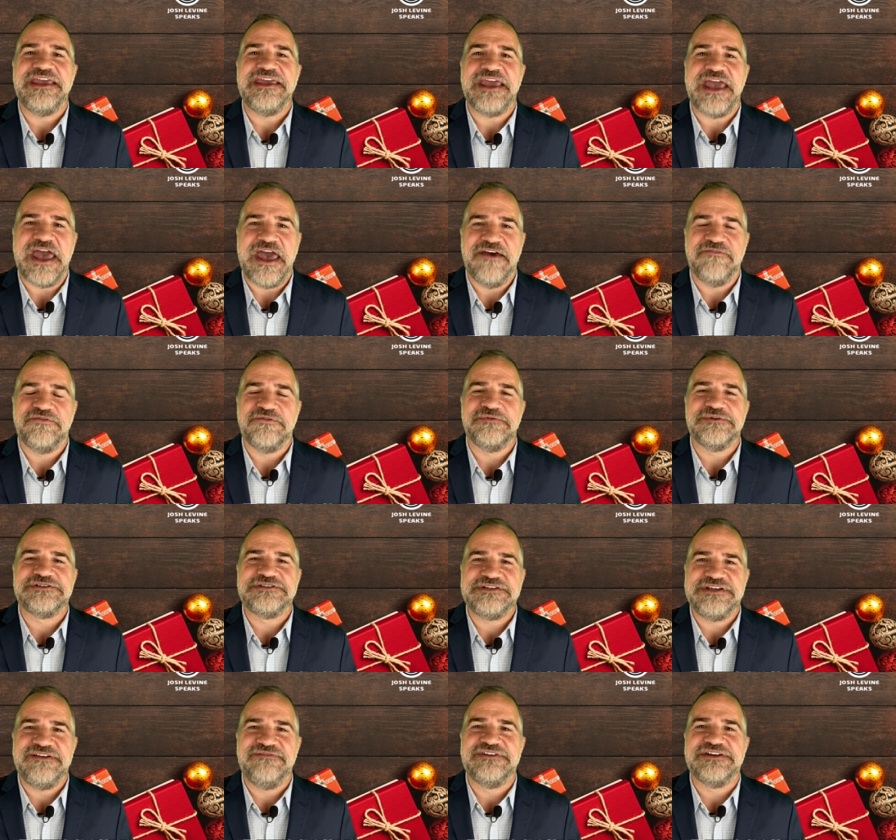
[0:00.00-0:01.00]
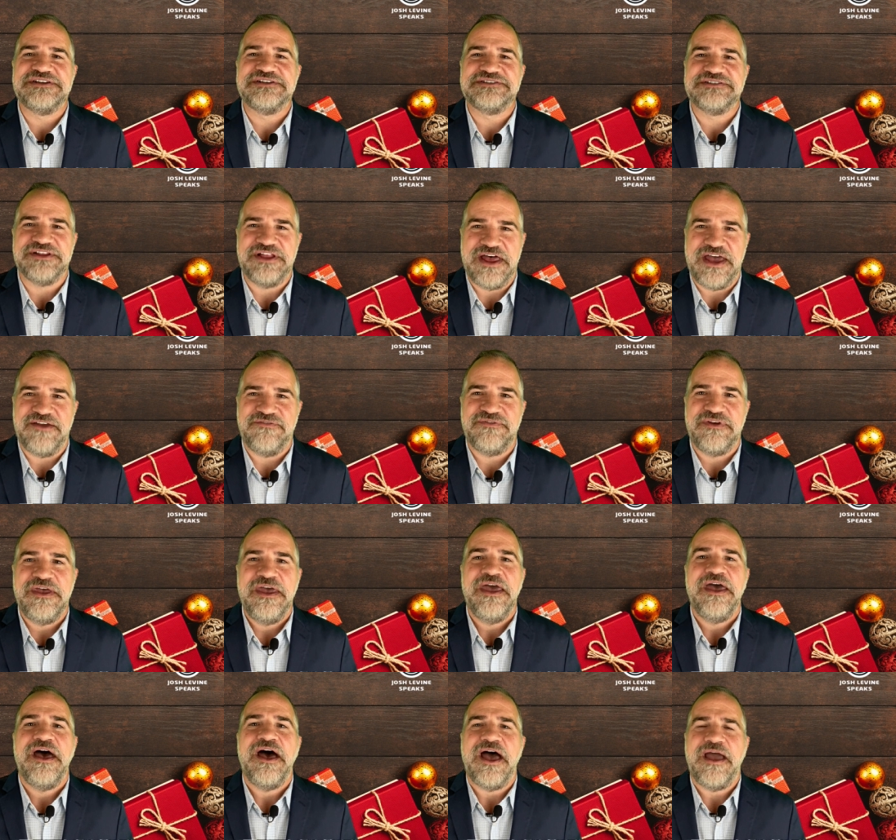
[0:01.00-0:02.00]
he ever received in his life.
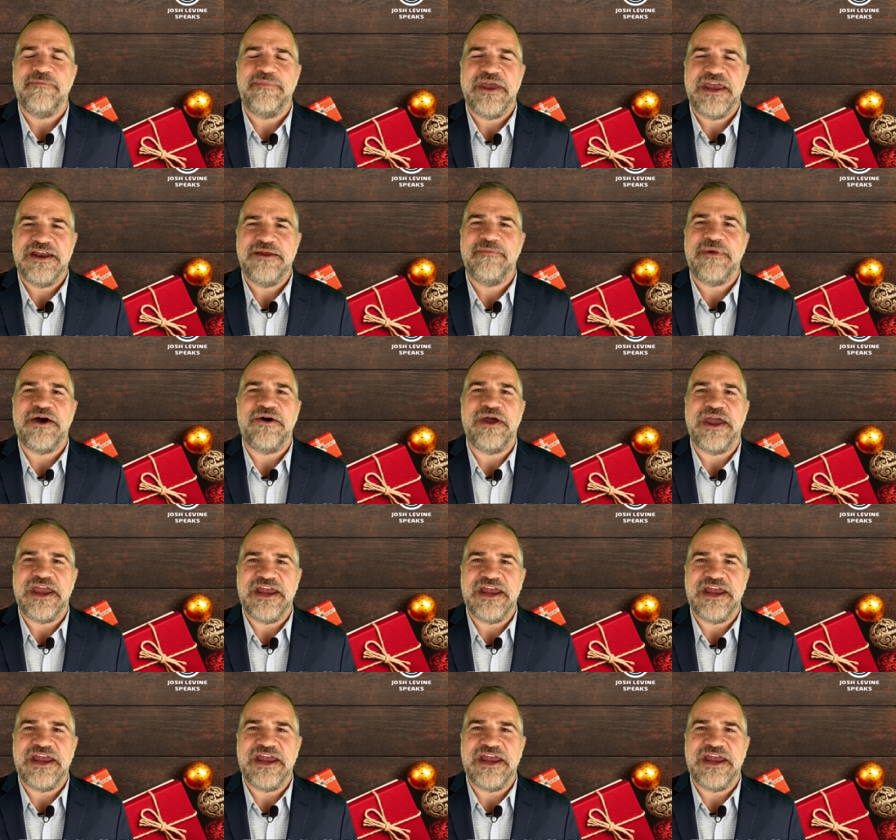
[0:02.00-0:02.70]
I paid about